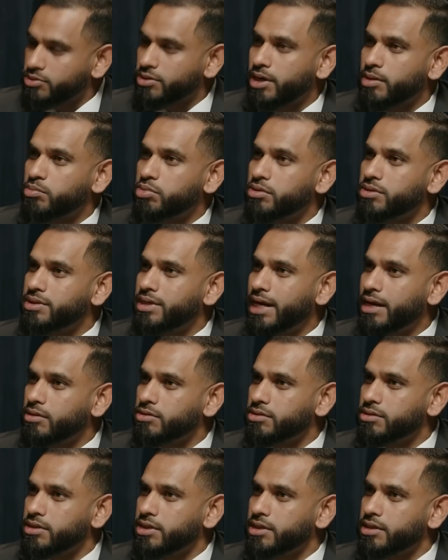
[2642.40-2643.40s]
try and put
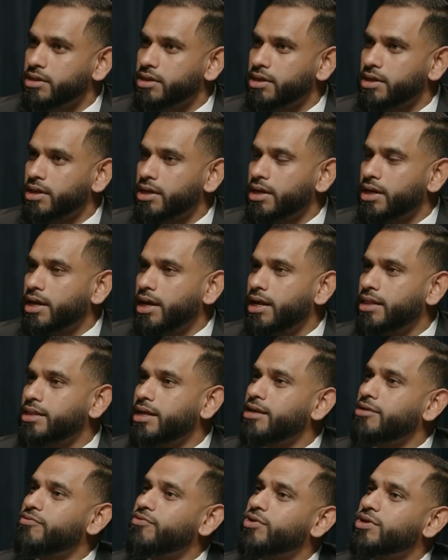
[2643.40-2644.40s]
doubts in. And
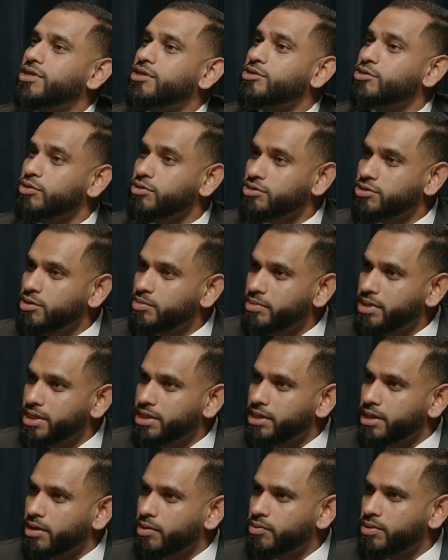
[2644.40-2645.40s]
then you've got the social
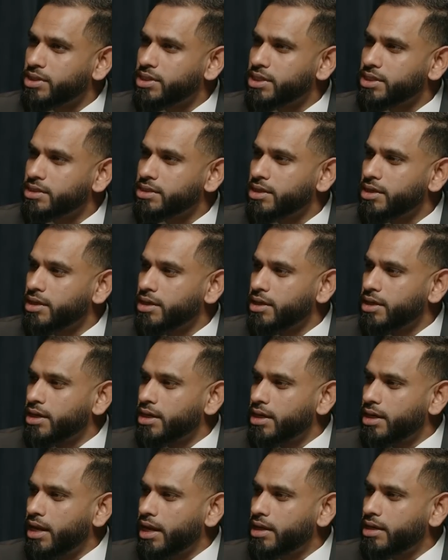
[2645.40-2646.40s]
media, which is
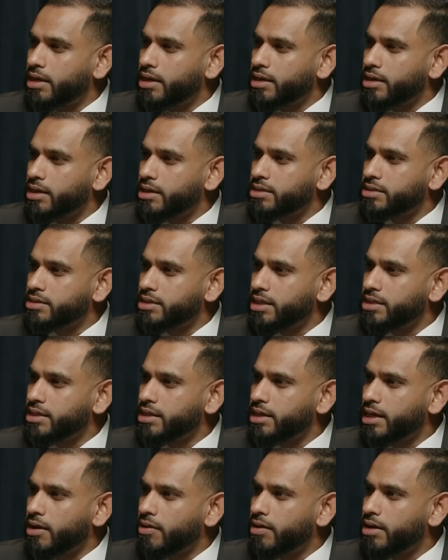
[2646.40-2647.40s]
like is
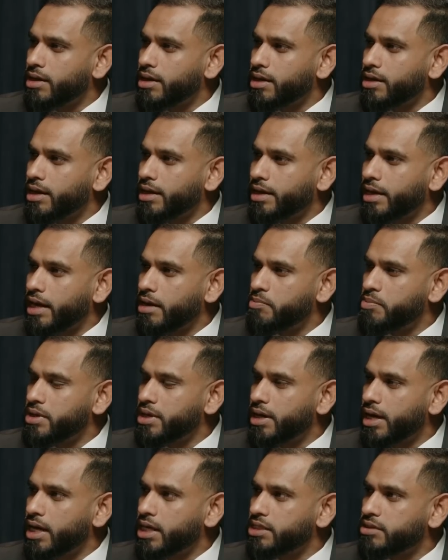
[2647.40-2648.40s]
setting out
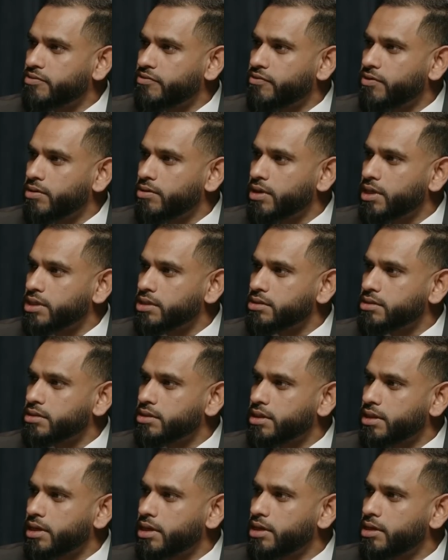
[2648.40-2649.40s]
KPIs for us,
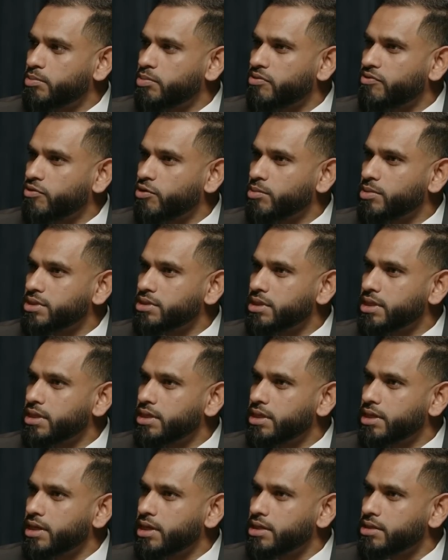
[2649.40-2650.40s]
key performance
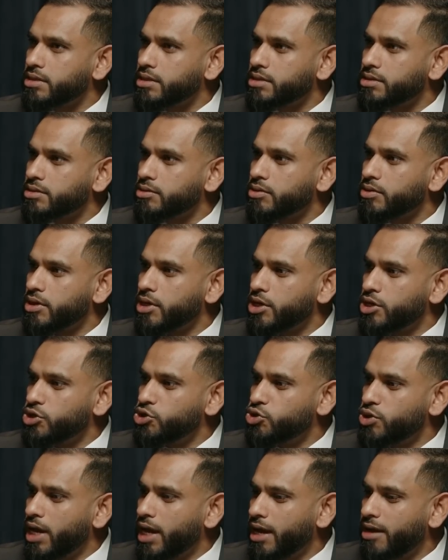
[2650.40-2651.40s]
indicators. So
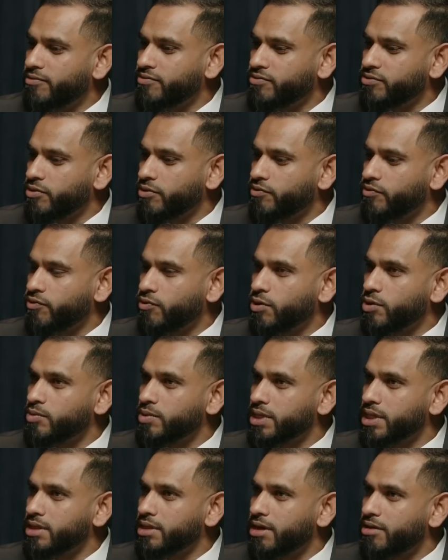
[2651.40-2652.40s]
you have to fall
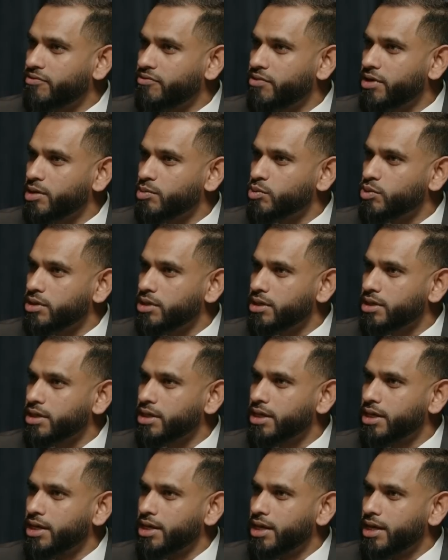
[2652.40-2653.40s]
within that framework.
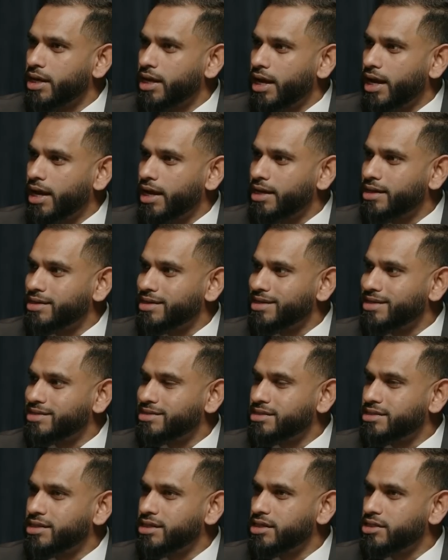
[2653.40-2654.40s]
And it's
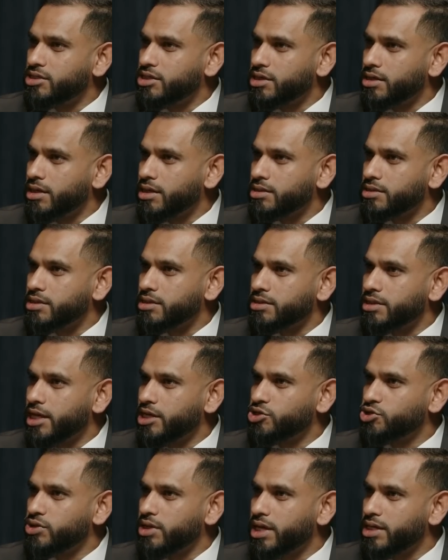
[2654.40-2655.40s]
teaching us, it's
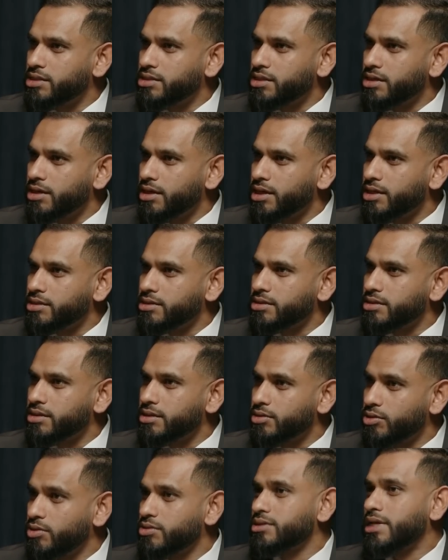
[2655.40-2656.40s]
educating us,
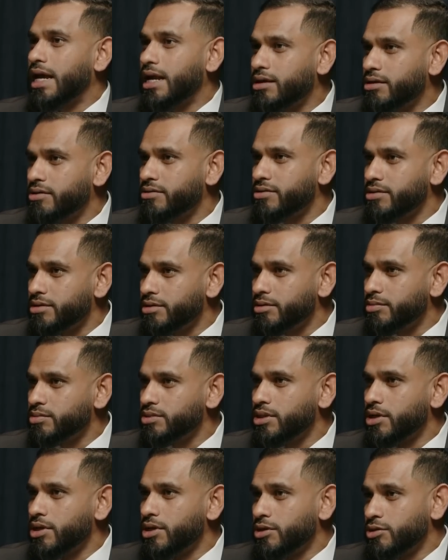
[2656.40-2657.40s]
those
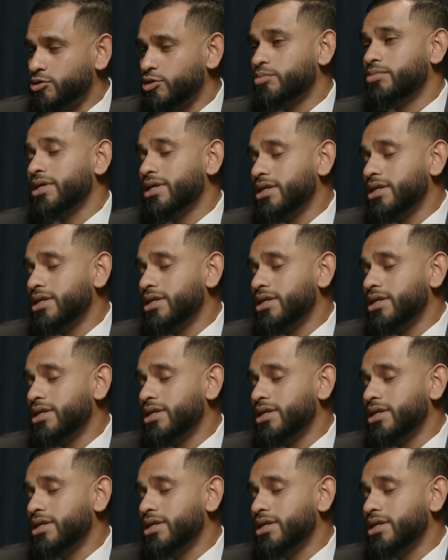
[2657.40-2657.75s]
algorithms, to